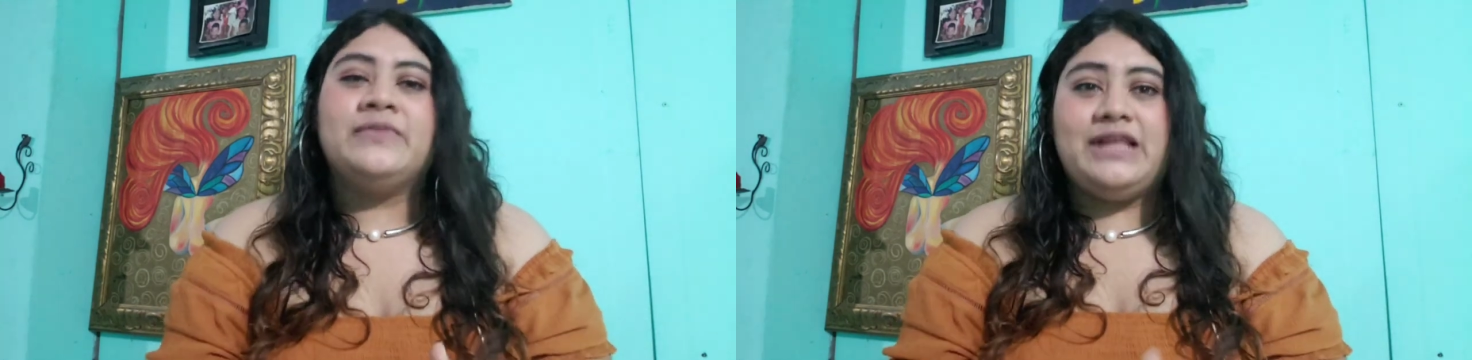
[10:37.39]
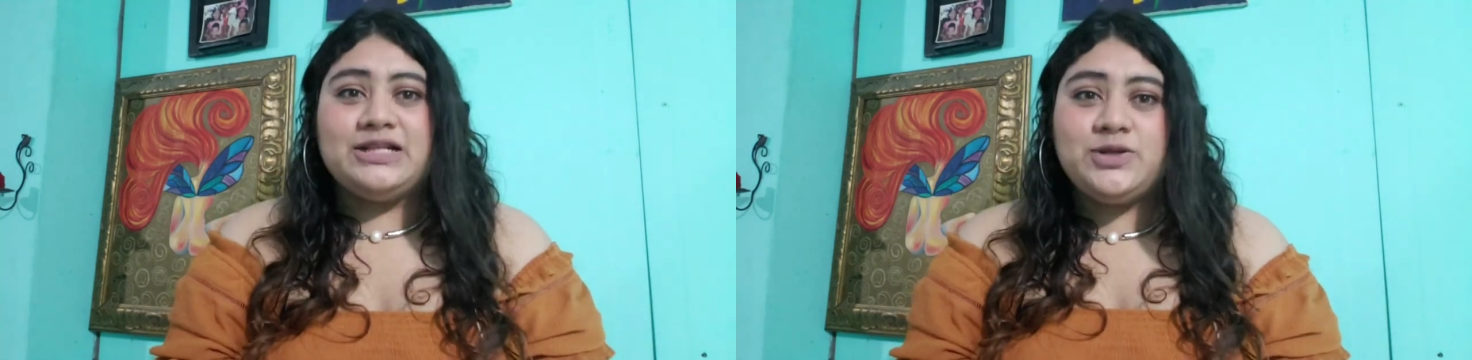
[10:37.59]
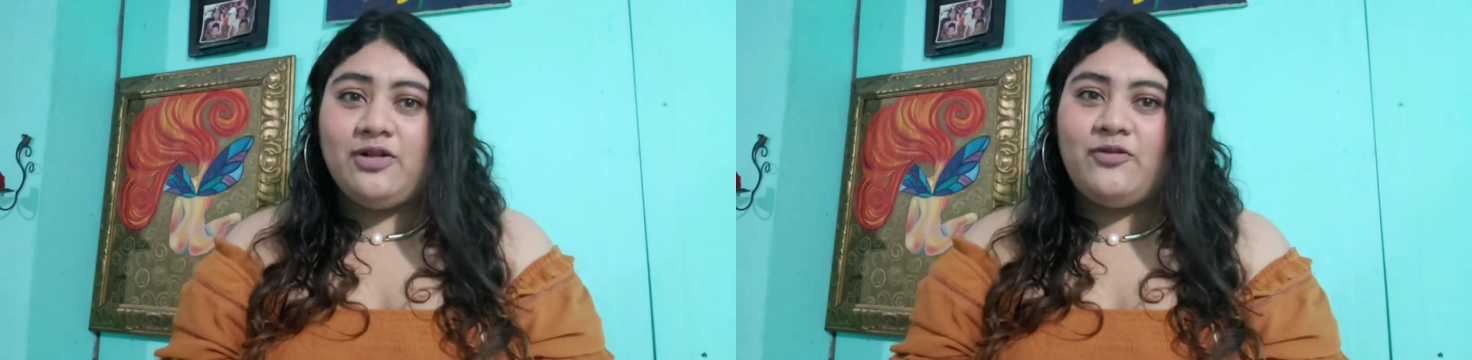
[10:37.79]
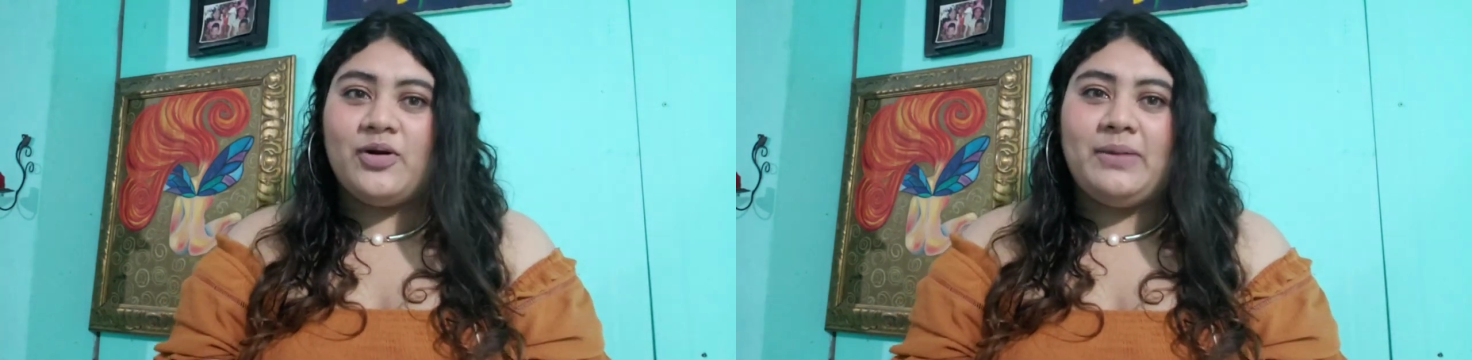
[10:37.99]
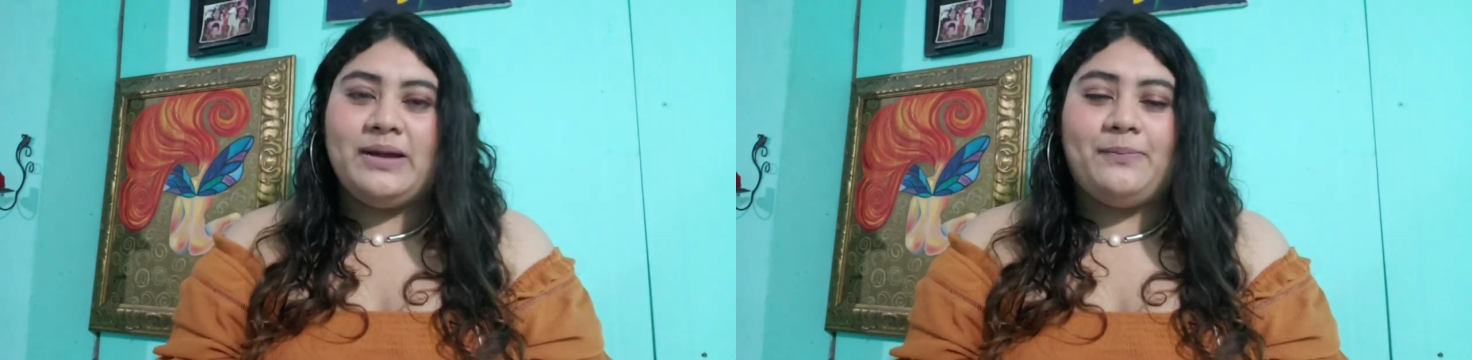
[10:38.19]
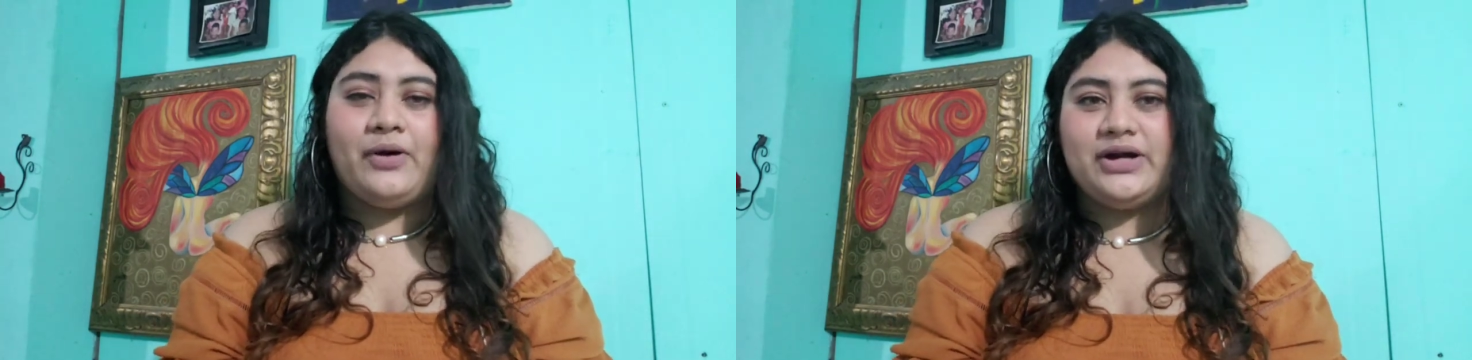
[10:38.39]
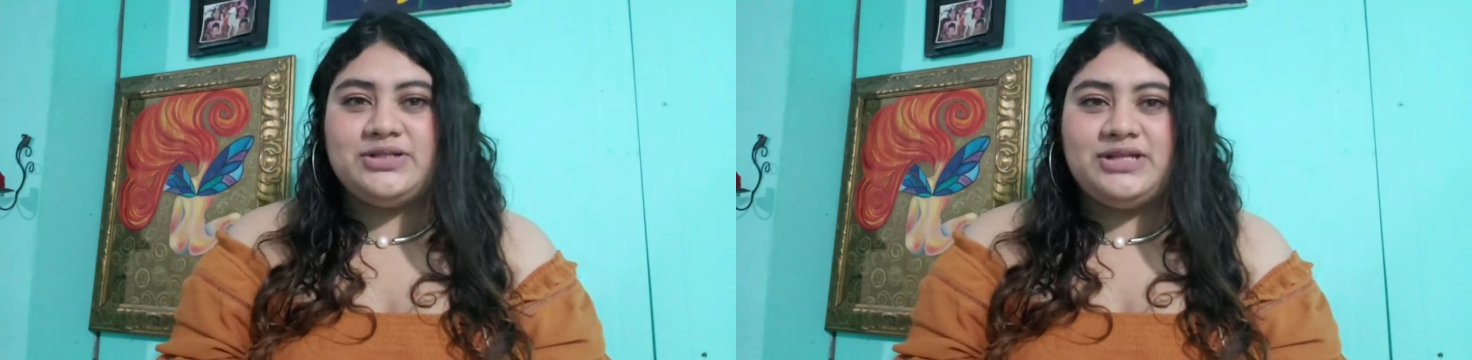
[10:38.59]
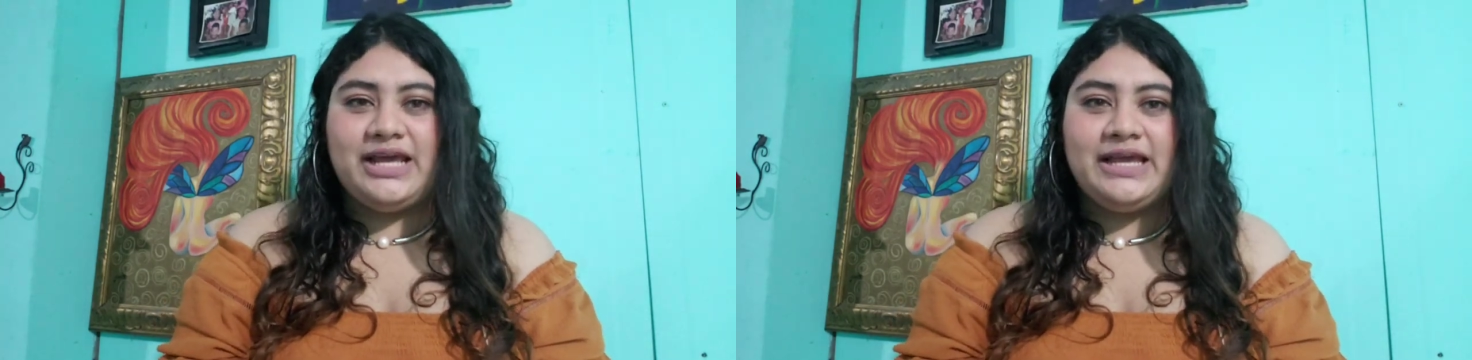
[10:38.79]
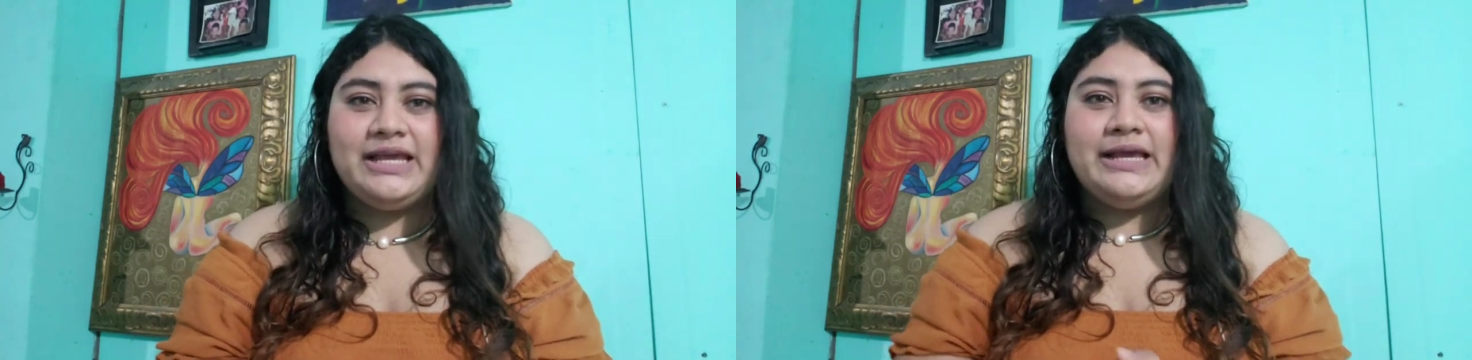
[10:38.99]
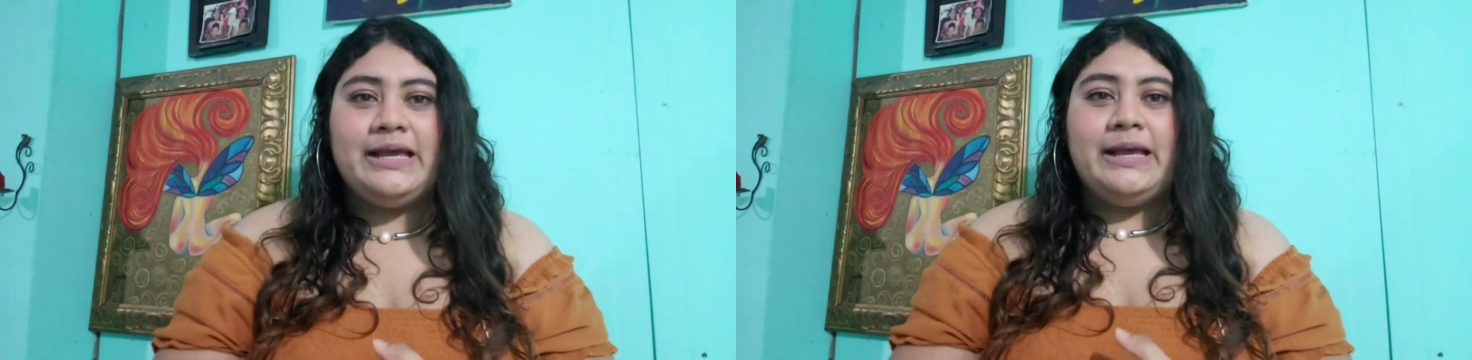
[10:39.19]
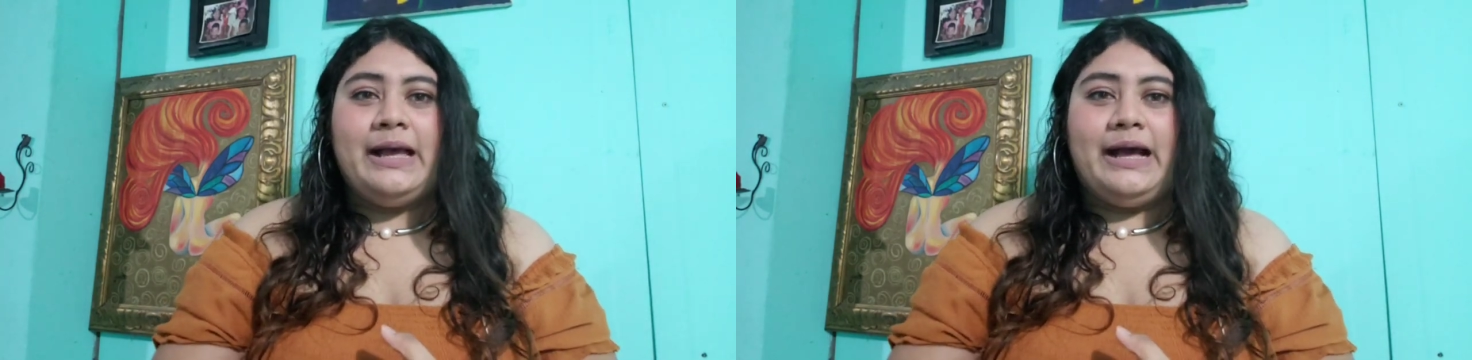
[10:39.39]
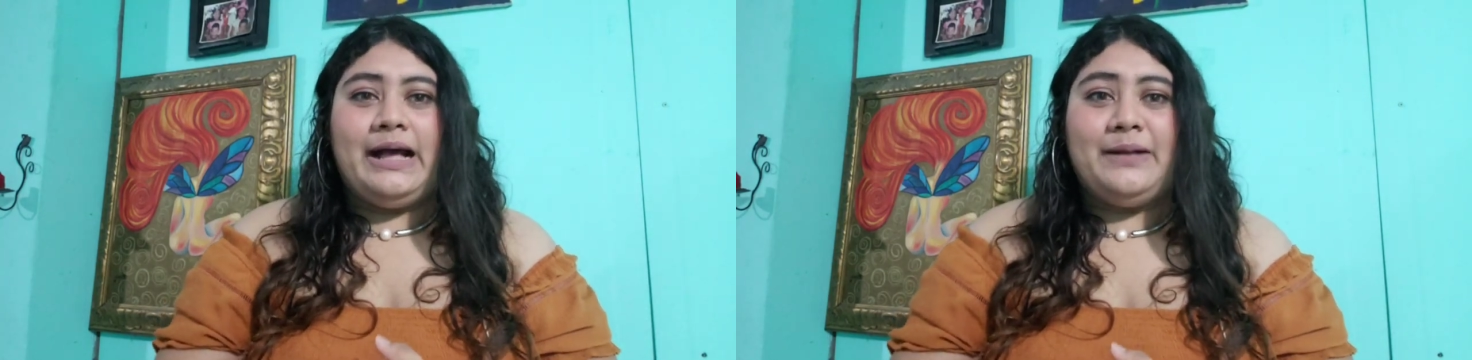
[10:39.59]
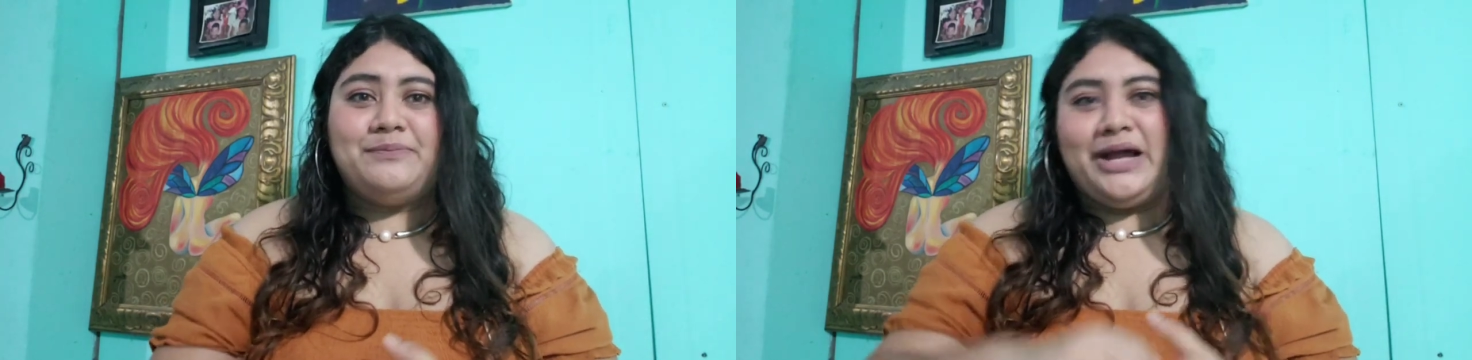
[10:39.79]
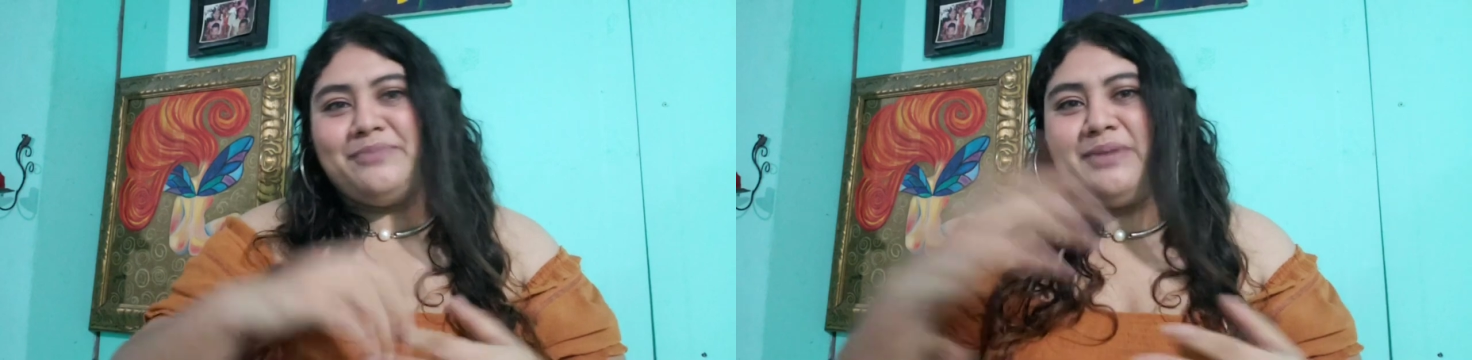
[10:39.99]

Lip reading: That's all for my part today. Bye